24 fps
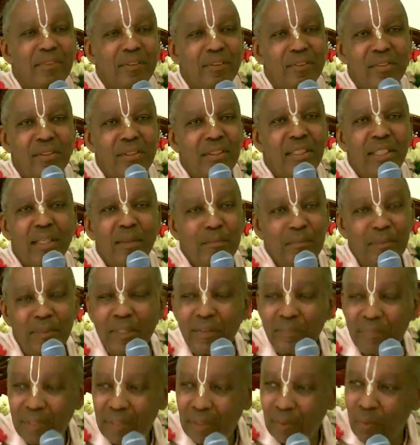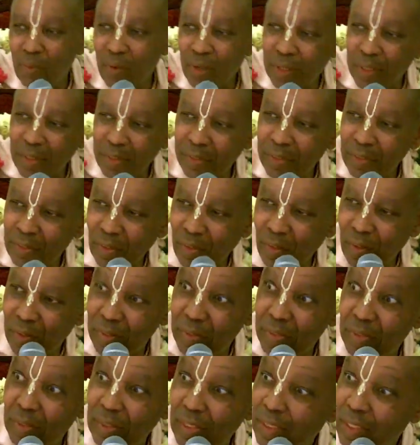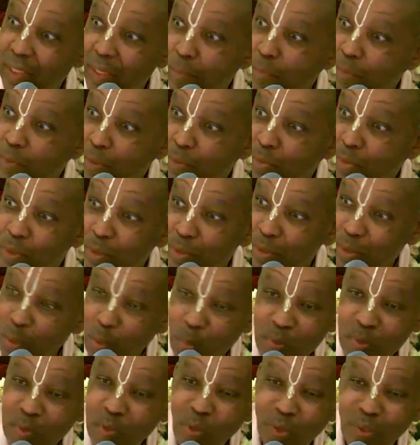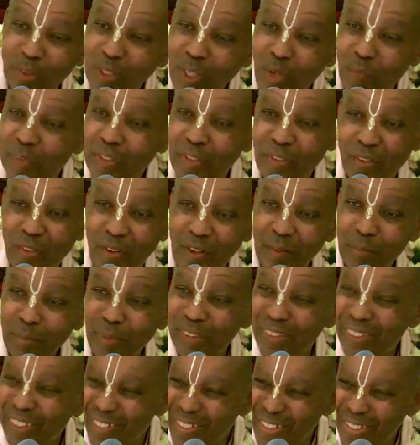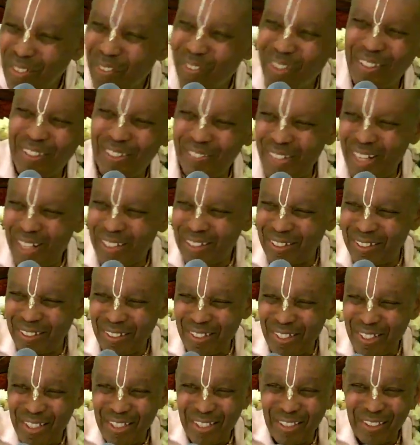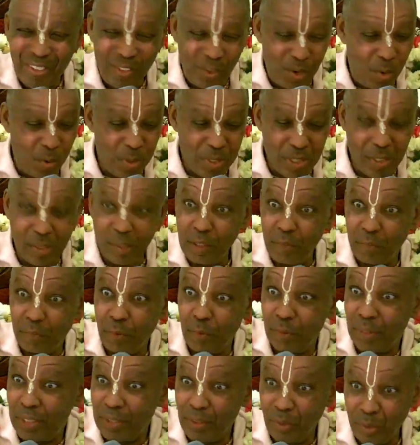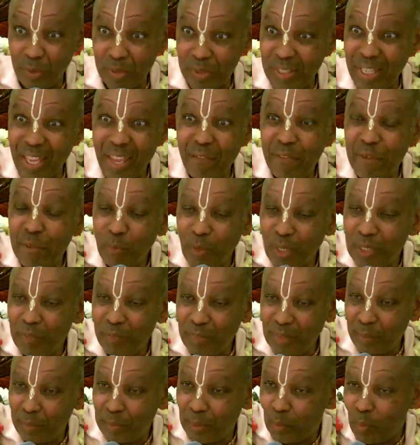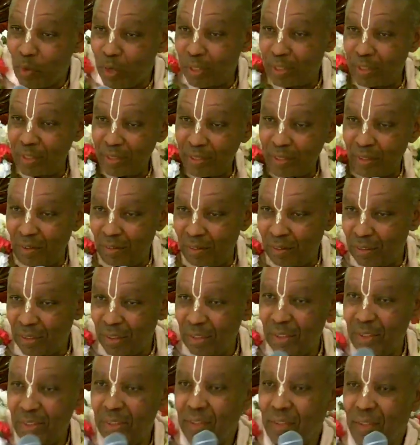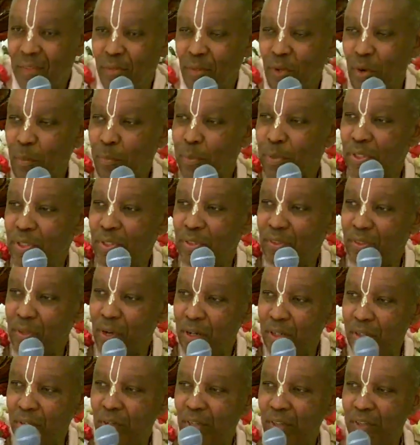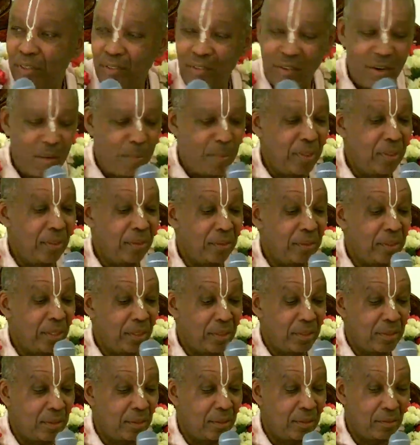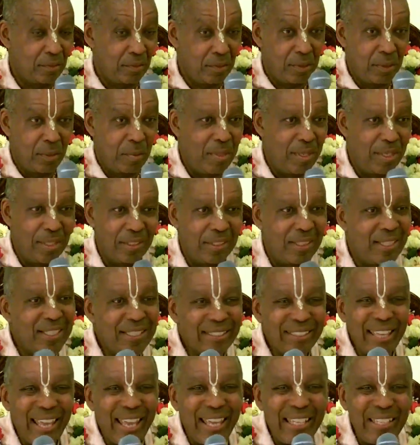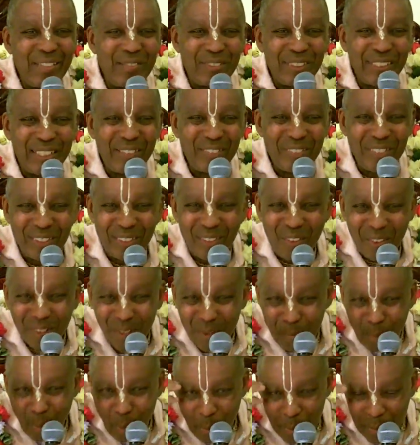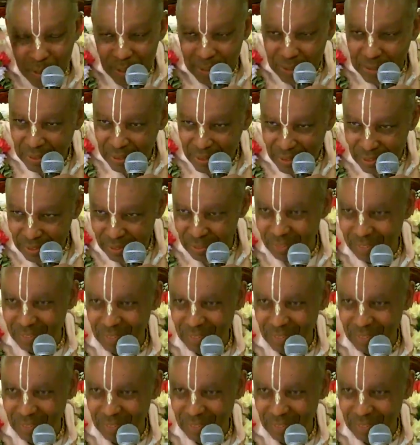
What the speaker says: You see them, even they're walking their dogs. They so-called love the dog, but there's no interaction. They're always on their phone. I notice every one of them. They're walking the dog. The rope is strung around their arm and they're texting or something. Can't even give the dog a moment's attention.